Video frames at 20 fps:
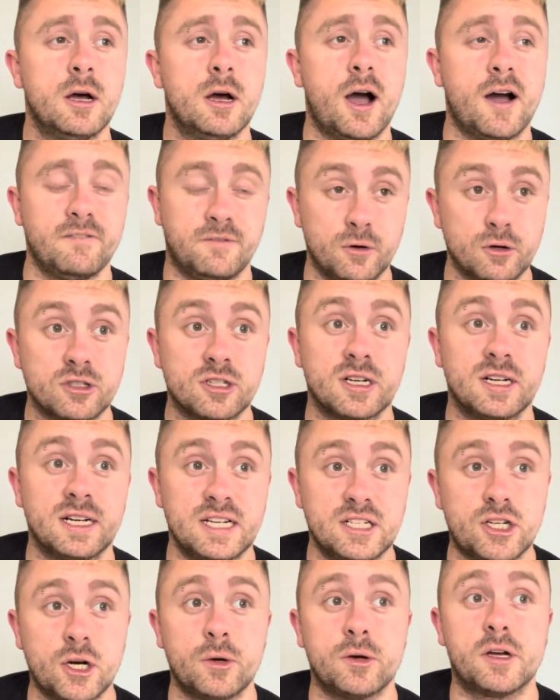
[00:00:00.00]
Unfortunately,
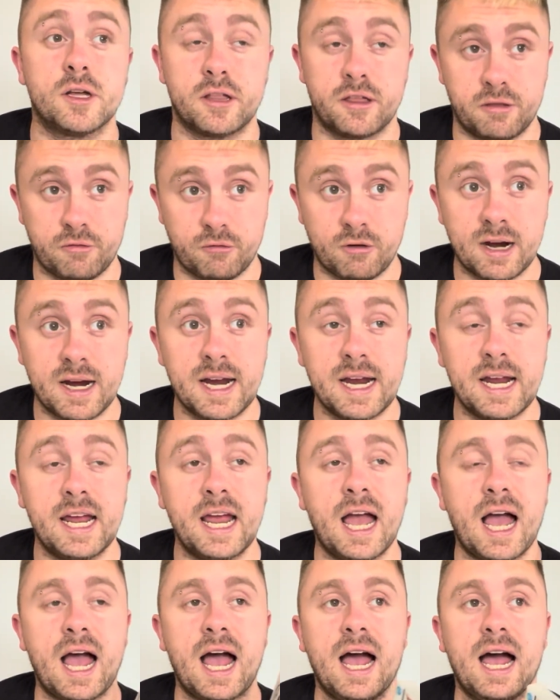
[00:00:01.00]
Joker 3
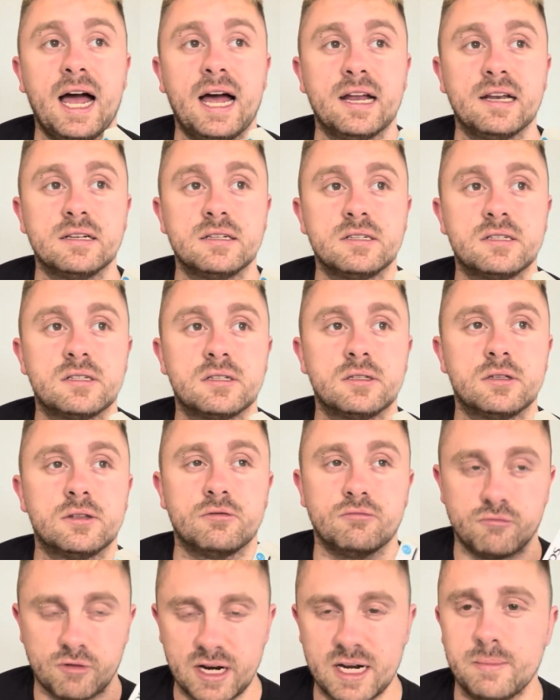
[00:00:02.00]
and the
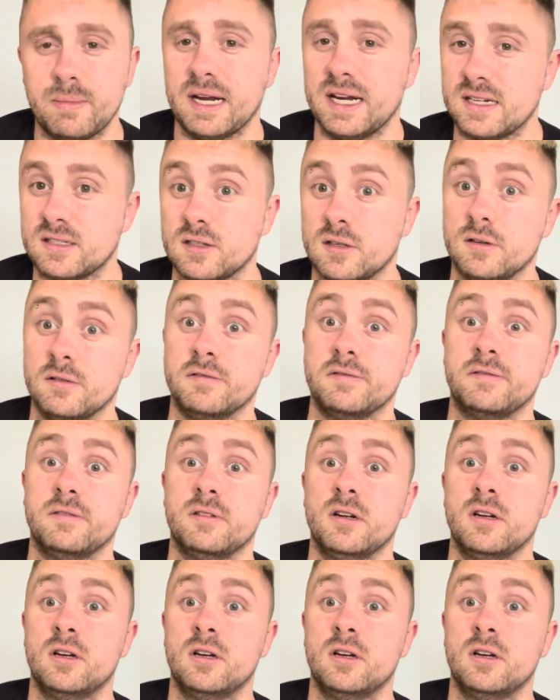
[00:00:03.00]
remakes of